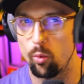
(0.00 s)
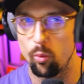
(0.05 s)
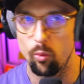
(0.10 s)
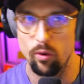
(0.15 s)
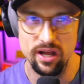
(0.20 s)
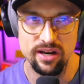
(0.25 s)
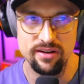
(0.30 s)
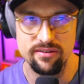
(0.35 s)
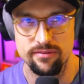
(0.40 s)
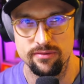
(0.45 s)

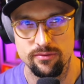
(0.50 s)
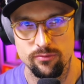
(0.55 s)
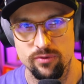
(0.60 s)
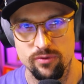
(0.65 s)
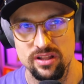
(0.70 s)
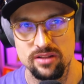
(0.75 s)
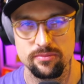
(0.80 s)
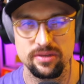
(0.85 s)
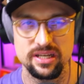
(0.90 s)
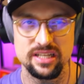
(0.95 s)
When
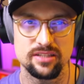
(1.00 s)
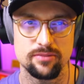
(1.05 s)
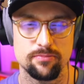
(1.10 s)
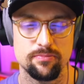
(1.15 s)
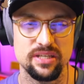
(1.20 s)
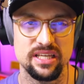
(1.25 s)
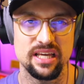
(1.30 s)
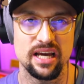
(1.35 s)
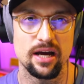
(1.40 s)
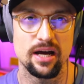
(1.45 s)
will
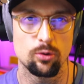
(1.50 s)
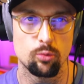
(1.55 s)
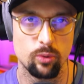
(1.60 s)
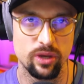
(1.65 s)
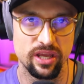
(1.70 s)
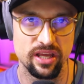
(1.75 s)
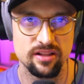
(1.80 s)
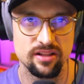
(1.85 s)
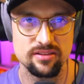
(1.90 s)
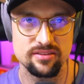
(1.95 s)
it be
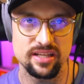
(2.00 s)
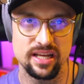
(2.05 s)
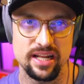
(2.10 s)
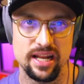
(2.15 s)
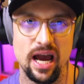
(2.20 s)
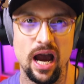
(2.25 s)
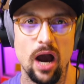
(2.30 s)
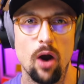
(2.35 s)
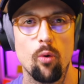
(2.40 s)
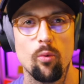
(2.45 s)
unveiled
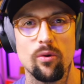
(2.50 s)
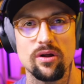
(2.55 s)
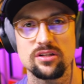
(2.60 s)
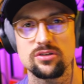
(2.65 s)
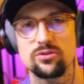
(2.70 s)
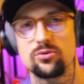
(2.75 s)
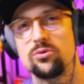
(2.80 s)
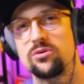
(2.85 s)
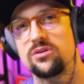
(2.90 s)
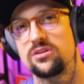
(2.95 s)
and how
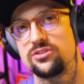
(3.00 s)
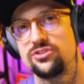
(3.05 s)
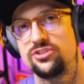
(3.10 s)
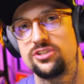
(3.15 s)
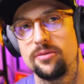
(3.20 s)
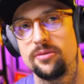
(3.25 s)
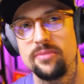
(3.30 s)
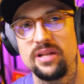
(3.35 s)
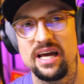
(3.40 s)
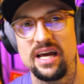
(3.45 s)
will Google
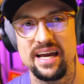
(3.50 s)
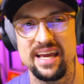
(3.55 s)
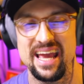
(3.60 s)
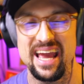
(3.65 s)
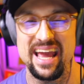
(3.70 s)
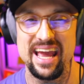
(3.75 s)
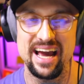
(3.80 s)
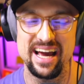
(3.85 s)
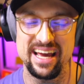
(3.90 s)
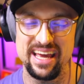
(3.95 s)
Gemini
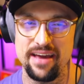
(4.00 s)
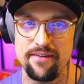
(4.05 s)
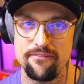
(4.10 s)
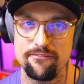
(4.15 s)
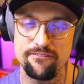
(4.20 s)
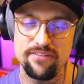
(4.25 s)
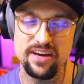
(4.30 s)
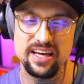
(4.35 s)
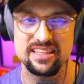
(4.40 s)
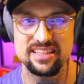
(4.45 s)
AI
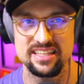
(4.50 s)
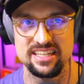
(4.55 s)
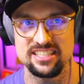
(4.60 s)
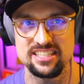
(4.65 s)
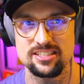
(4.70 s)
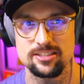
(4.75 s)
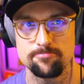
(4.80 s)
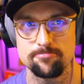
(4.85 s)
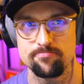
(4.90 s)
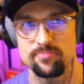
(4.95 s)
affect
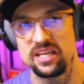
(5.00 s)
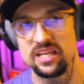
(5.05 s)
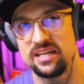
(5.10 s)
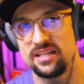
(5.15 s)
this?